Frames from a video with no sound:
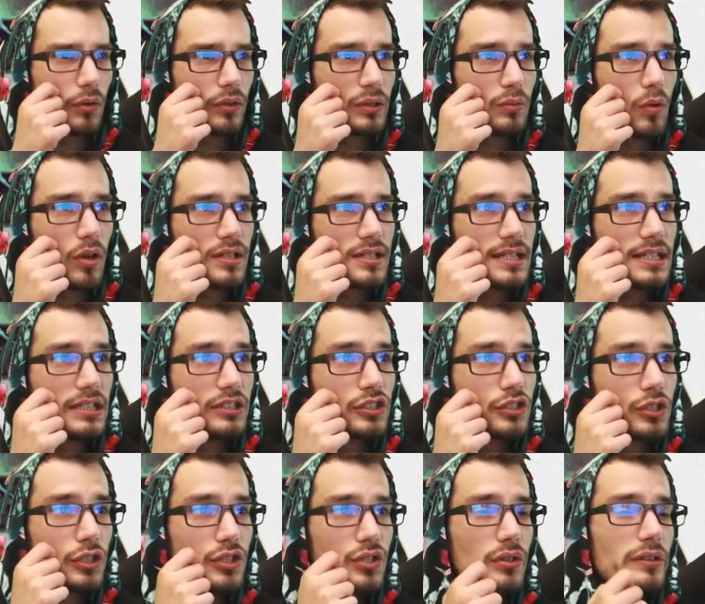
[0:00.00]
only once each
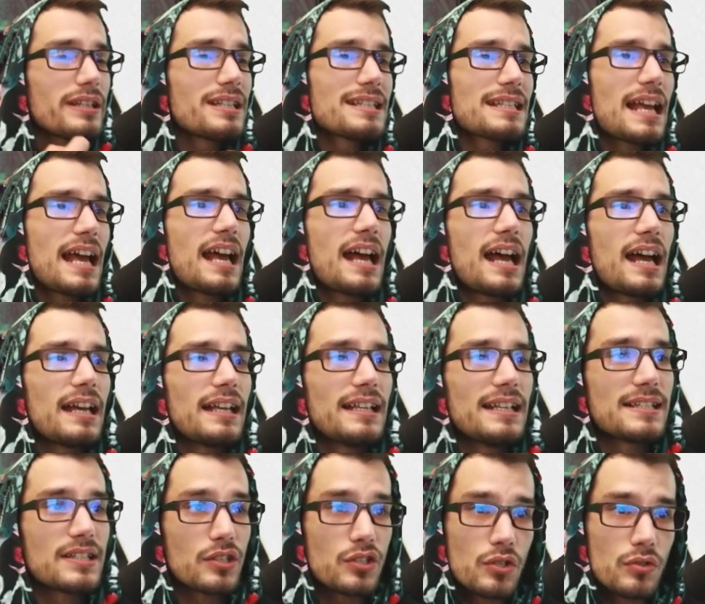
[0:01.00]
turn. So this uh,
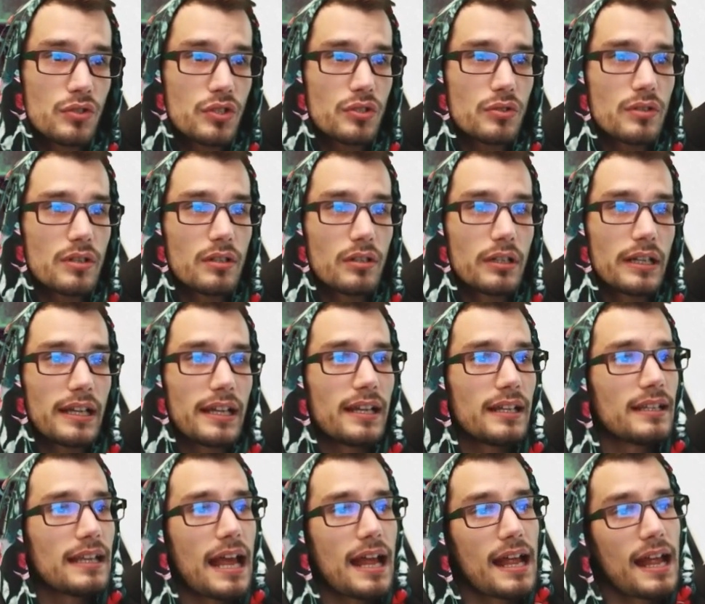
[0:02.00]
is a 2 2
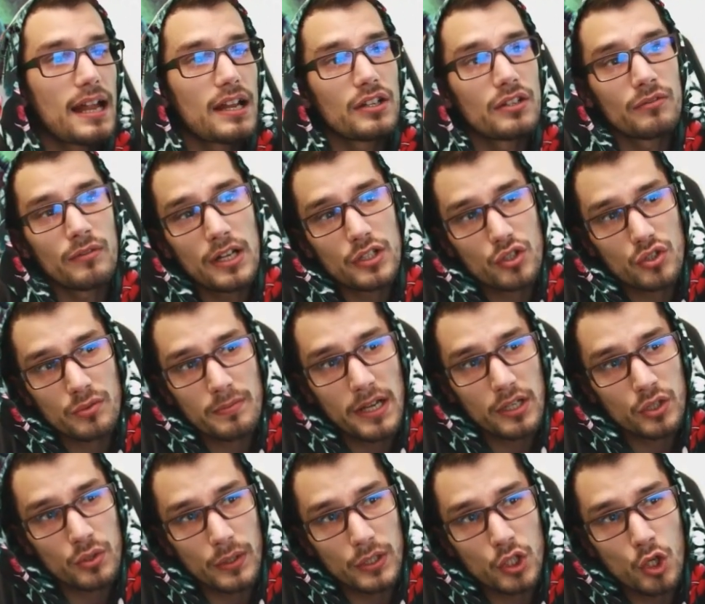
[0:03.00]
in
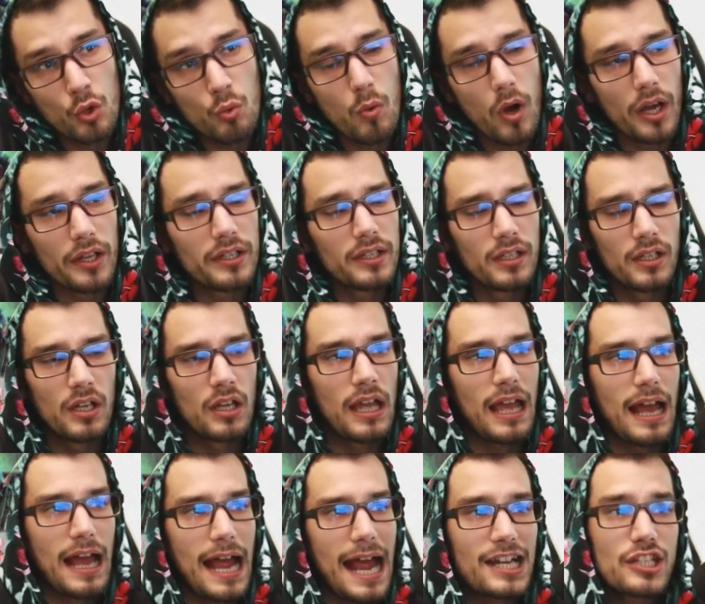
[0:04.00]
retrospect to a 2 1,
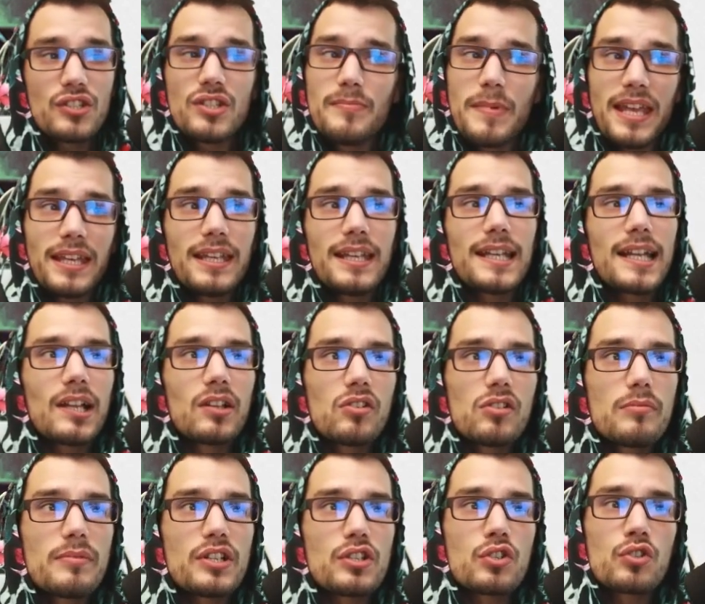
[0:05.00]
uh, actually making it a
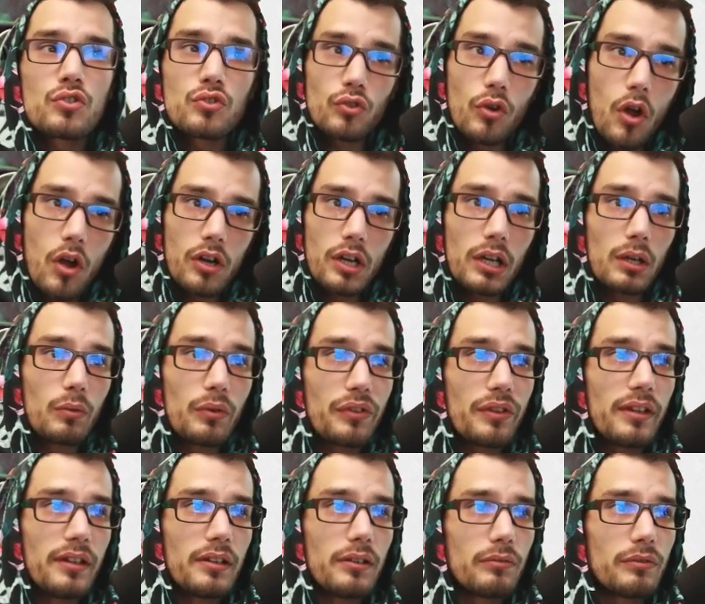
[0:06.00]
little bit stronger
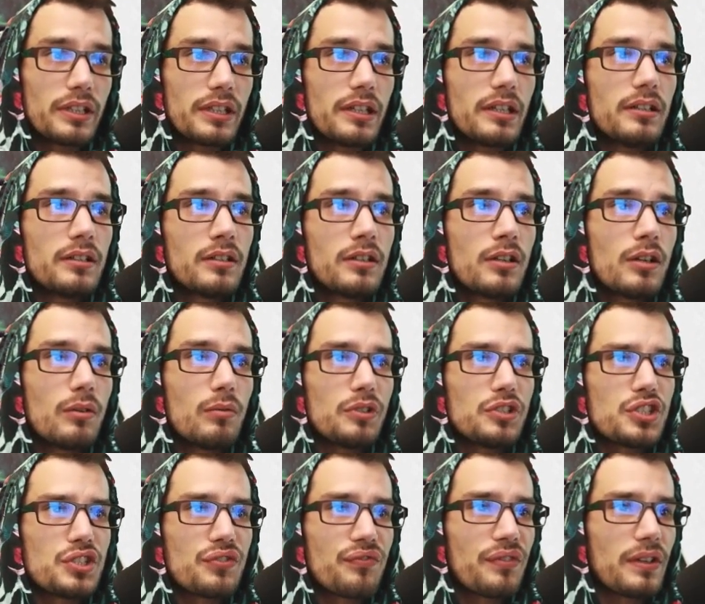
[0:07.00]
within Arena.
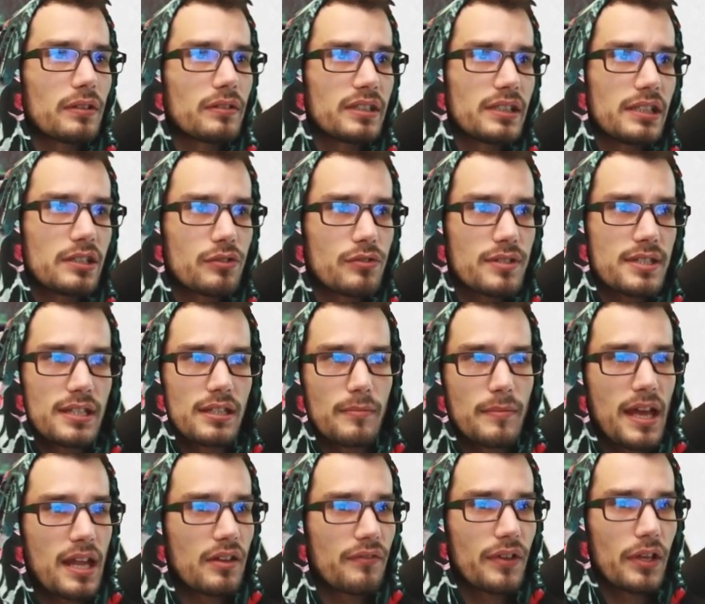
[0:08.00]
Which is fairly interesting. The mana